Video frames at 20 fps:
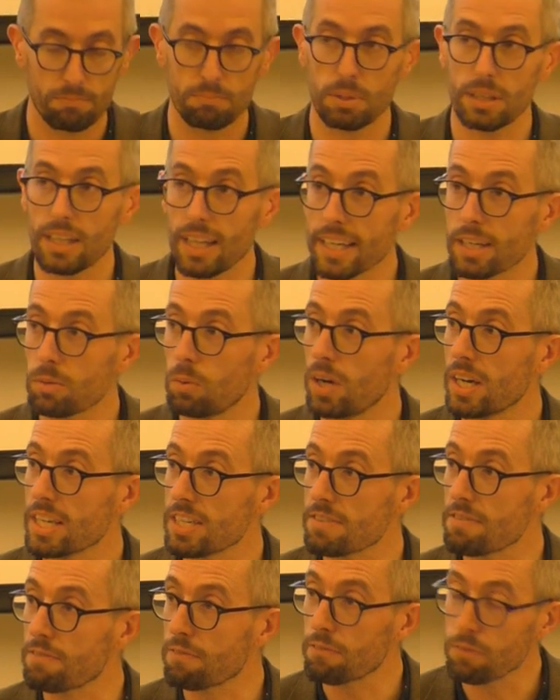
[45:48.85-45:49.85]
But
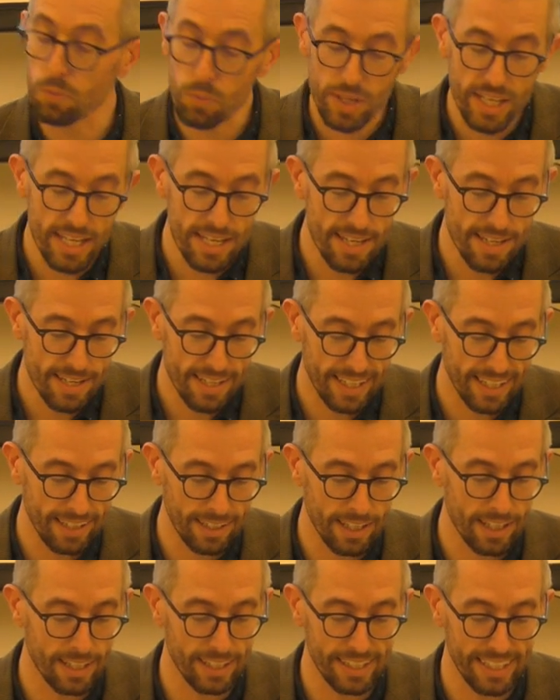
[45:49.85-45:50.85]
likewise, free
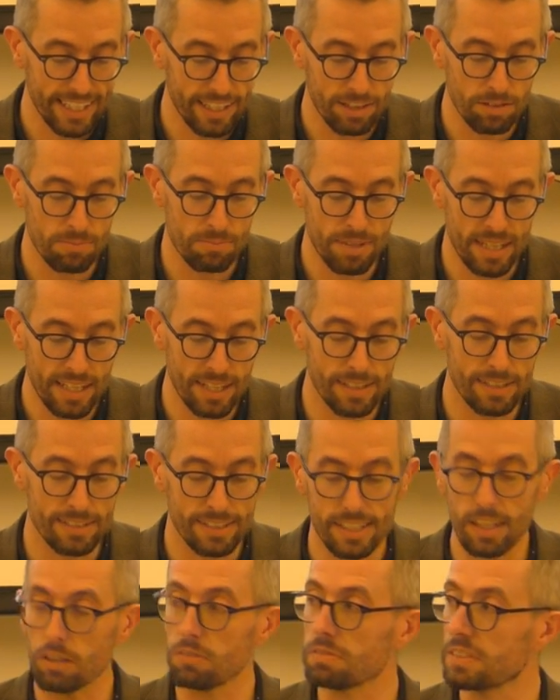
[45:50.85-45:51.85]
cannot here mean
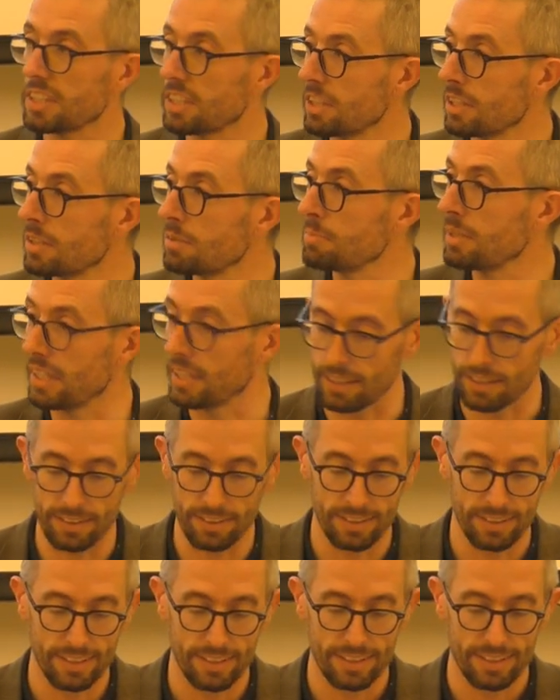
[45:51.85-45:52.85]
self-determining
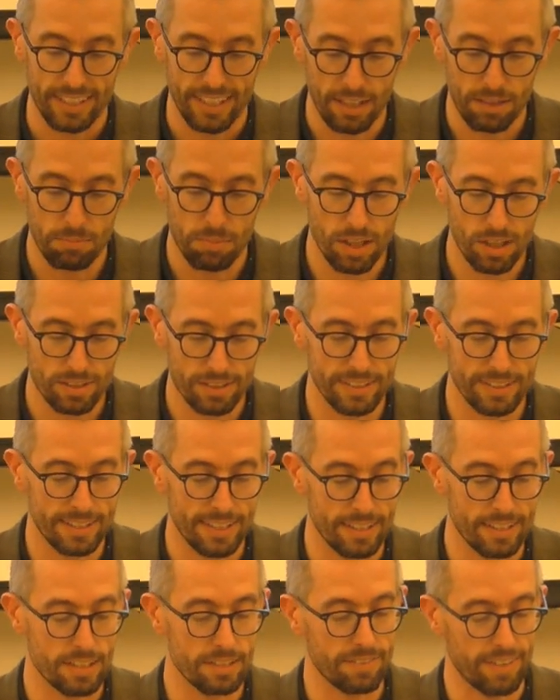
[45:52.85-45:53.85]
in Marx's
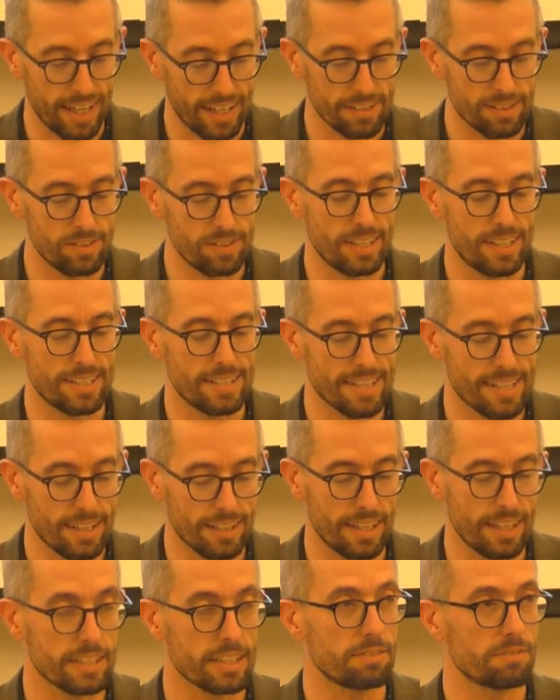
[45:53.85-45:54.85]
sense of exercising
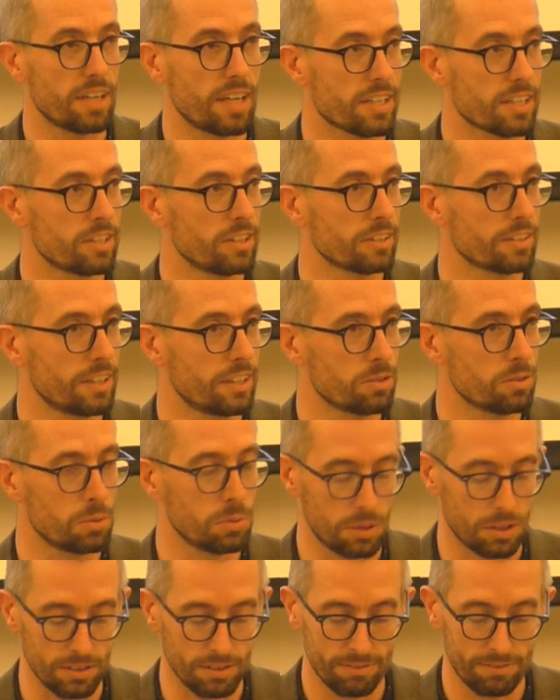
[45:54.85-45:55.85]
collective rational
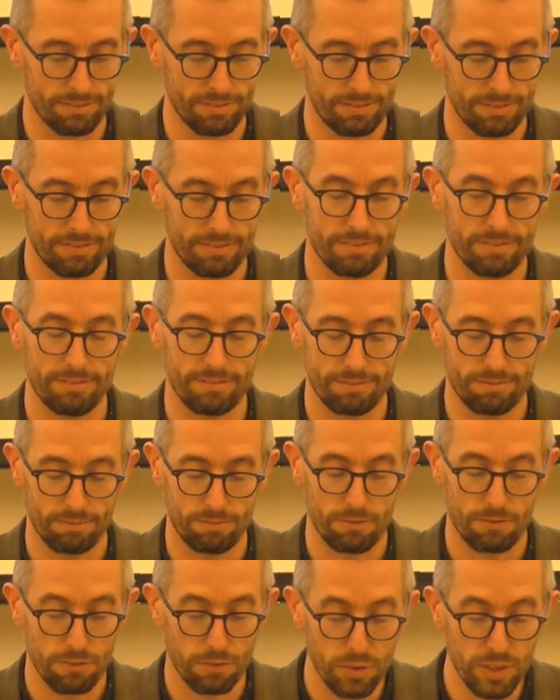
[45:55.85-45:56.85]
control.
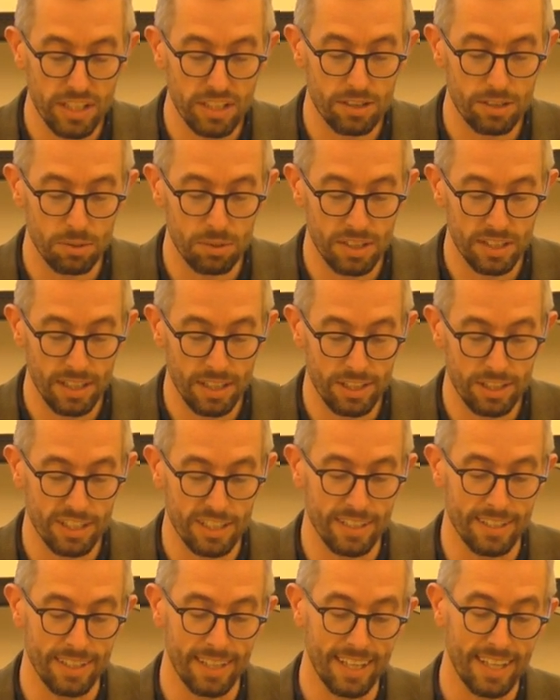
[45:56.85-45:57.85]
Free
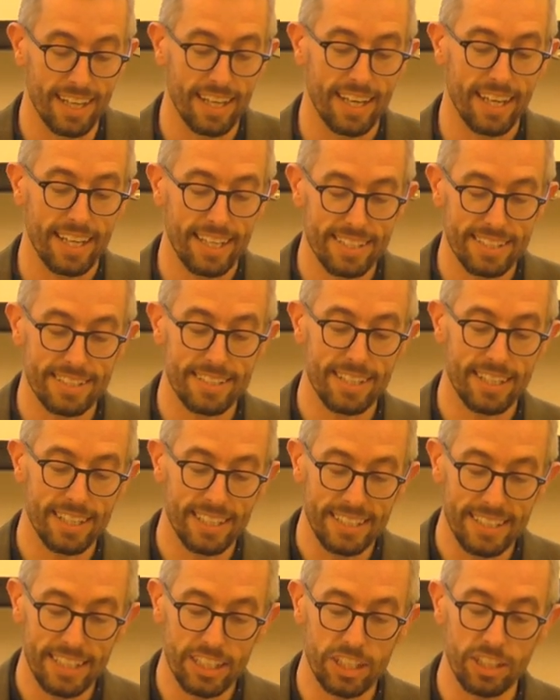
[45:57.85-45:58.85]
association is the
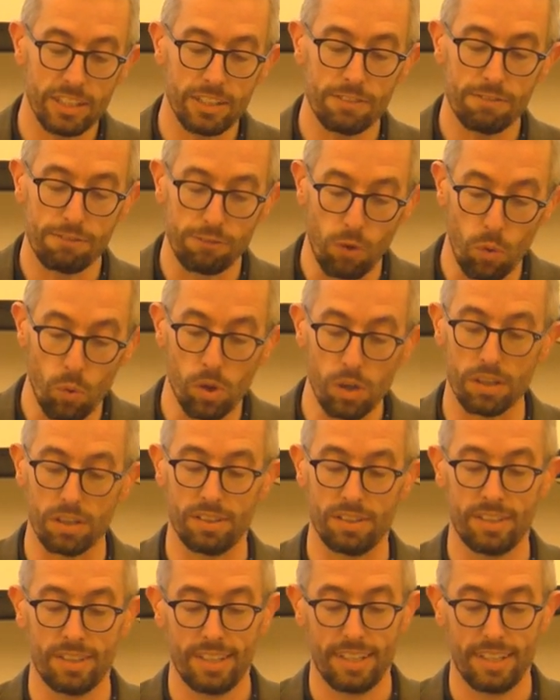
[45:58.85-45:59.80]
condition for